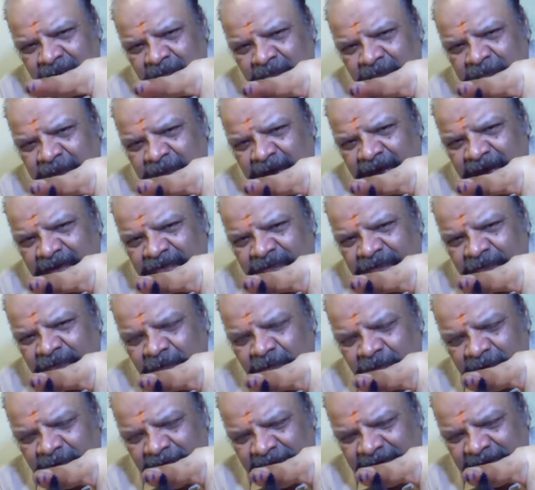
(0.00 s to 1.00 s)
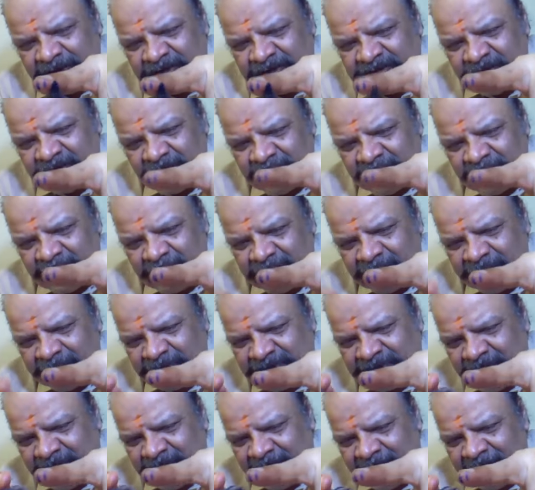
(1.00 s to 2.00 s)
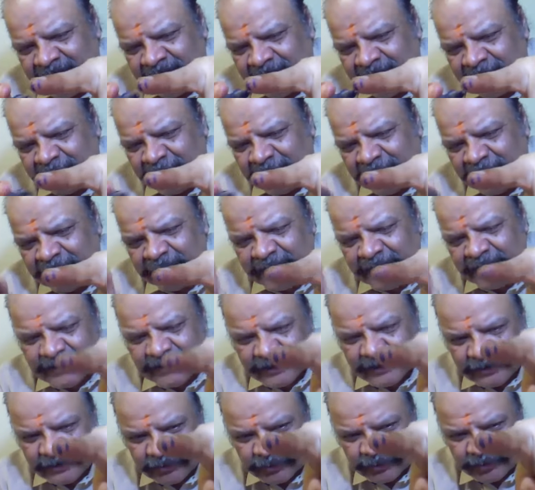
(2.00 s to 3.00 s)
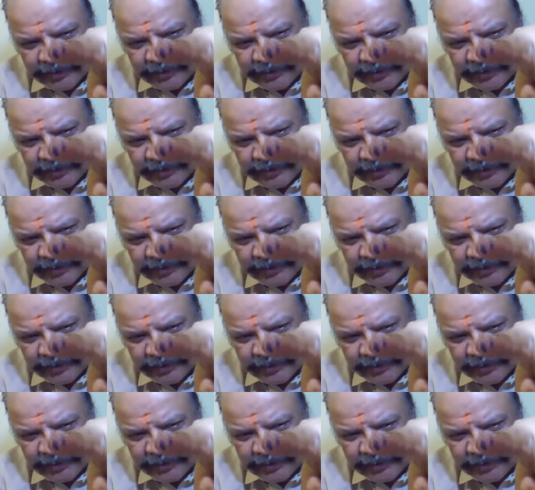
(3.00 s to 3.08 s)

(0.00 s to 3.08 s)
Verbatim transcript: part four at distal curvature, and in between the two